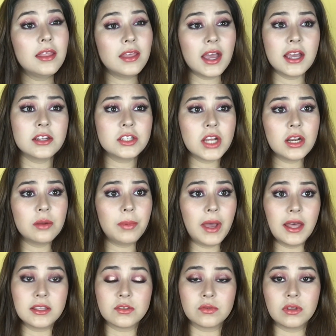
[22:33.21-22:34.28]
The eyeshadow
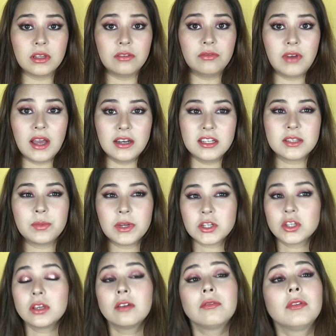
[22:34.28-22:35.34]
palette's really fun,
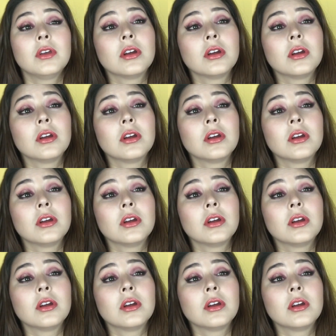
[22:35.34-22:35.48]
especially if